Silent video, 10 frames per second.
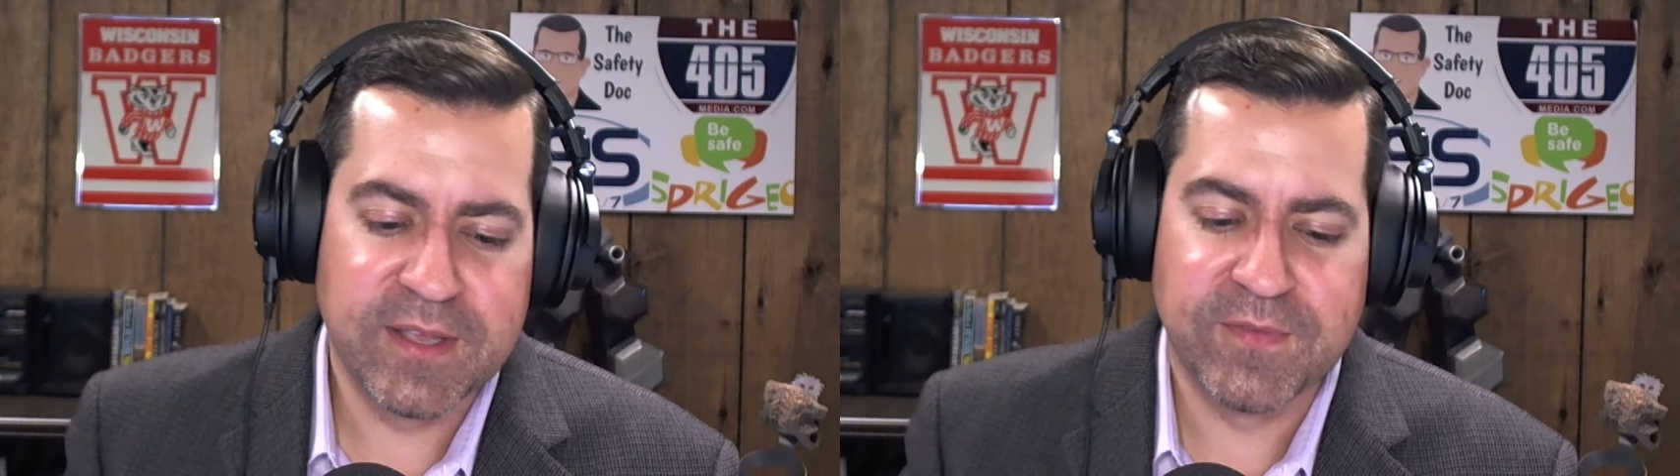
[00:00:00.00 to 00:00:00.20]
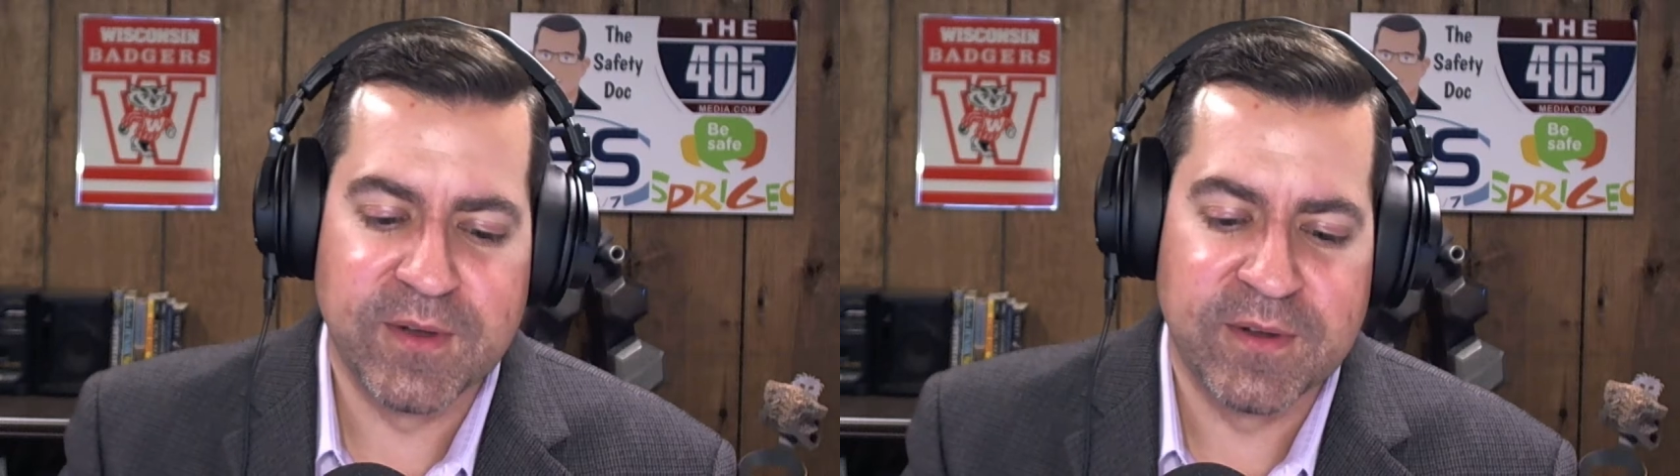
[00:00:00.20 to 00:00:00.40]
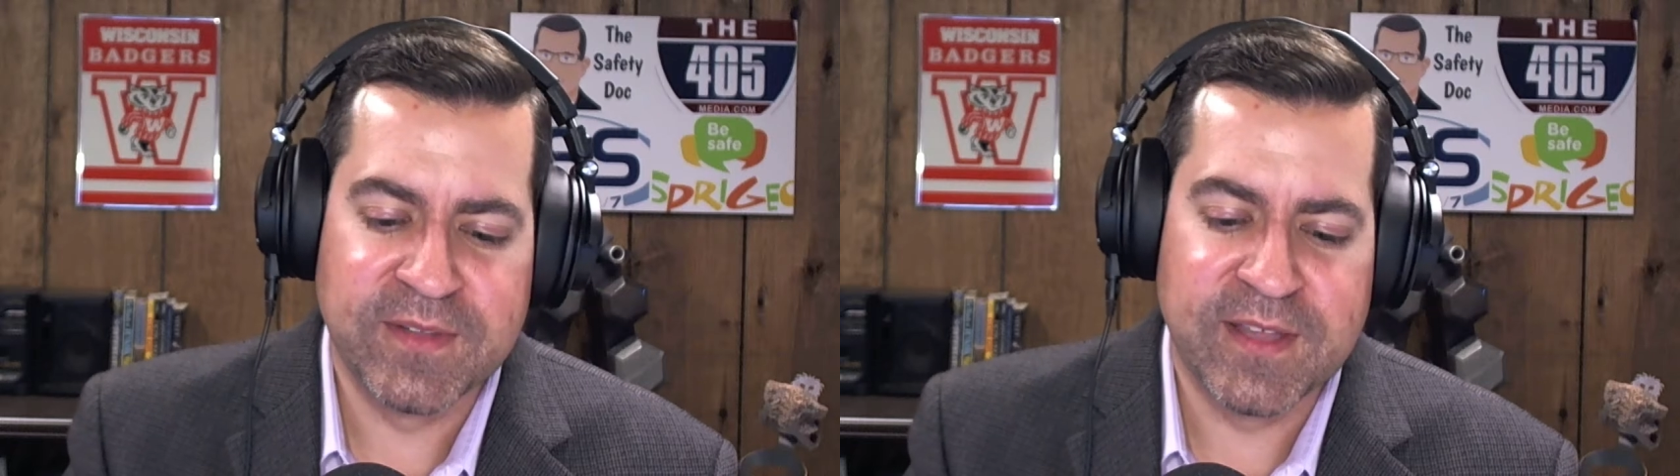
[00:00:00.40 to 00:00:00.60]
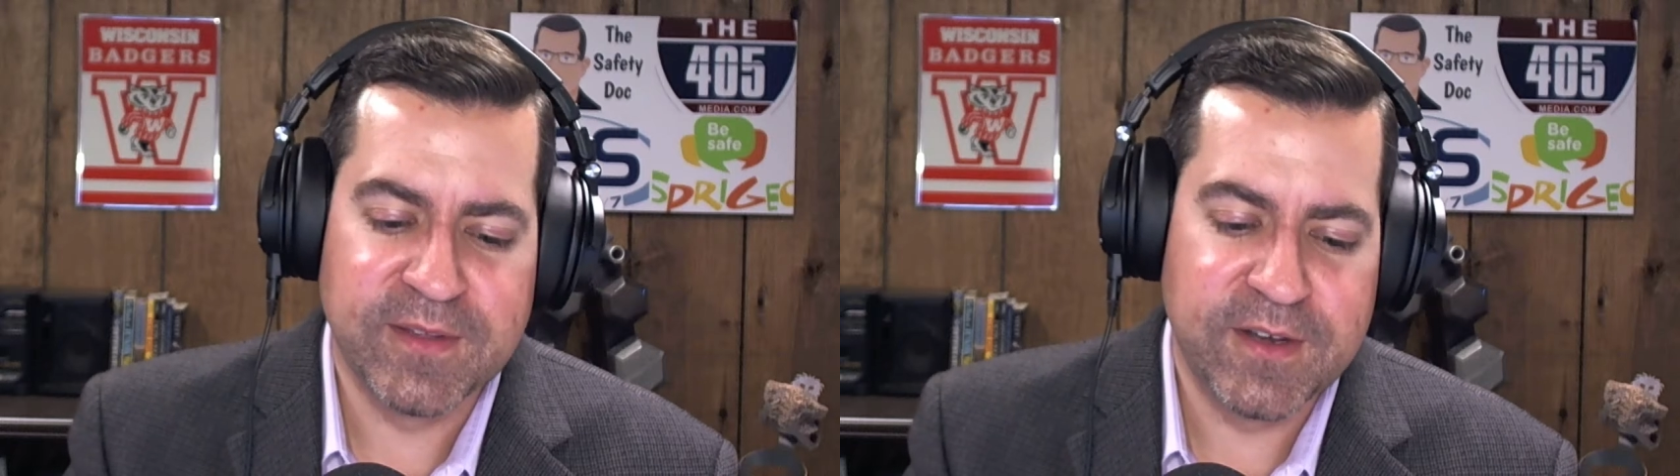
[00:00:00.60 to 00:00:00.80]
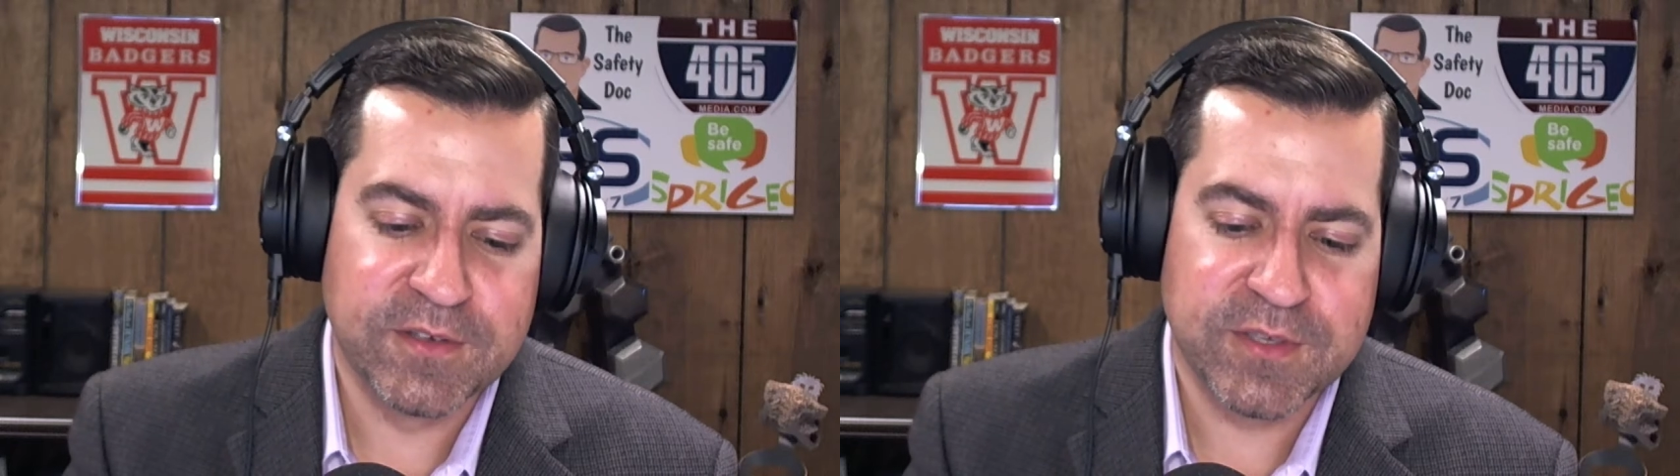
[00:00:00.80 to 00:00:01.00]
if you're in
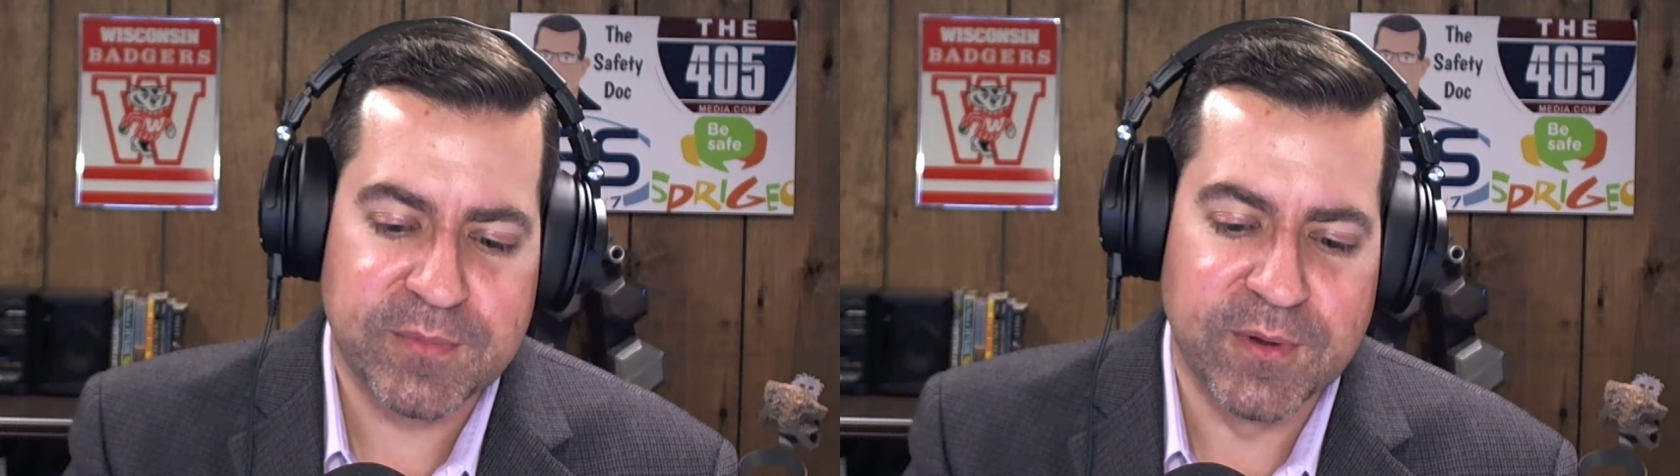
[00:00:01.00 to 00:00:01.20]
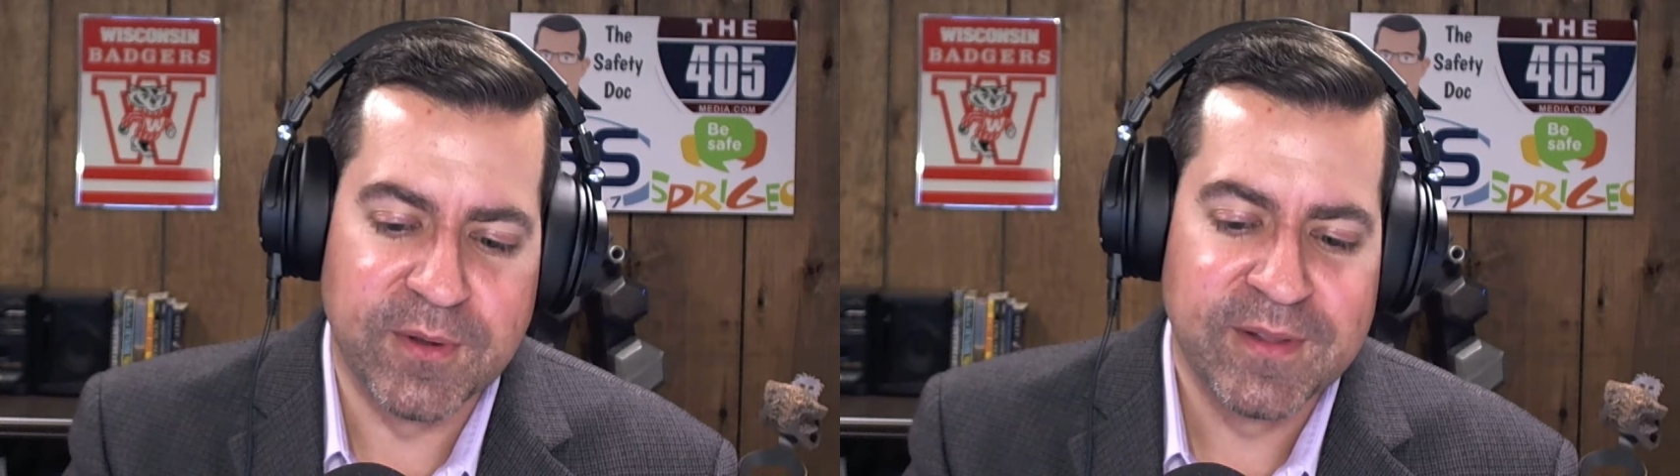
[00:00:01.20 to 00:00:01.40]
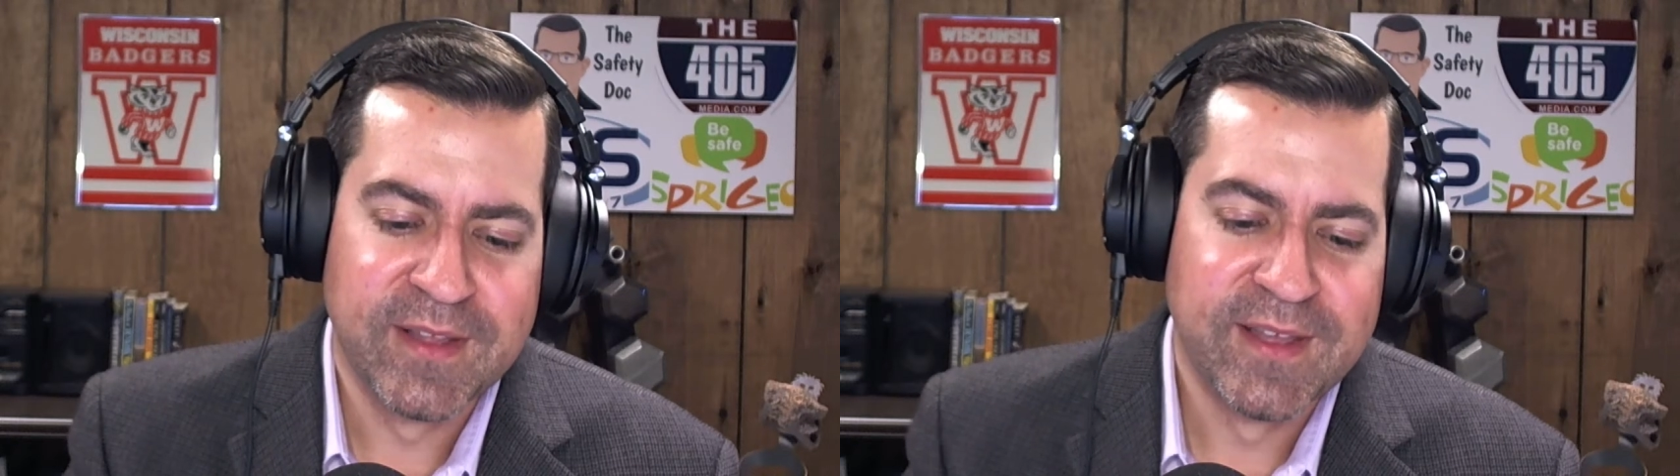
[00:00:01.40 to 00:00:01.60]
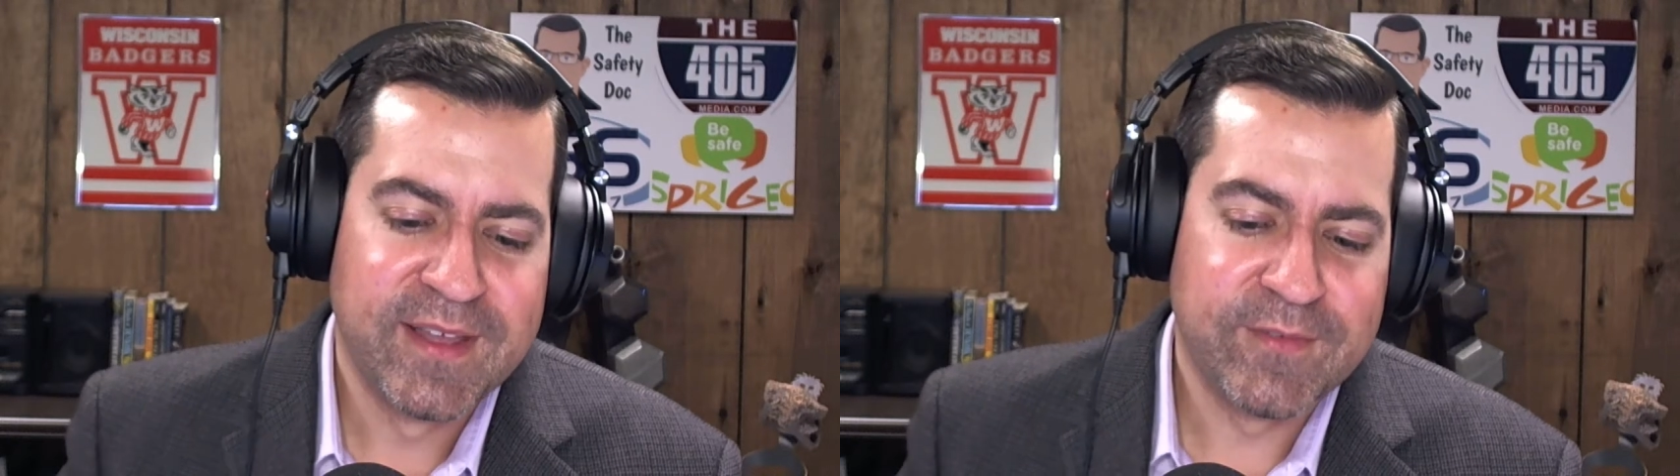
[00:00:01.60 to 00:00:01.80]
that leadership role